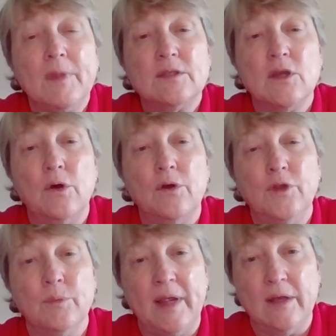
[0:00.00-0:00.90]
So if
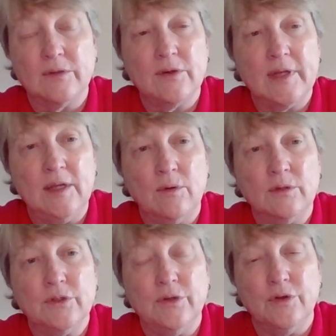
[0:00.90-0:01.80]
your males are getting
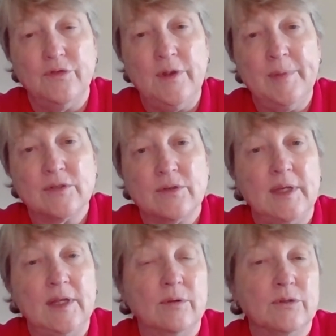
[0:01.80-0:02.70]
older or your females are
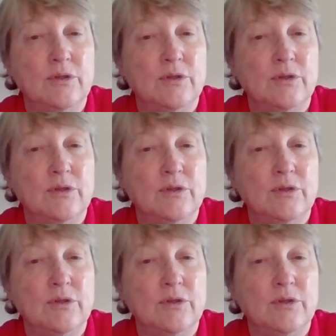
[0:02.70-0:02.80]
getting older,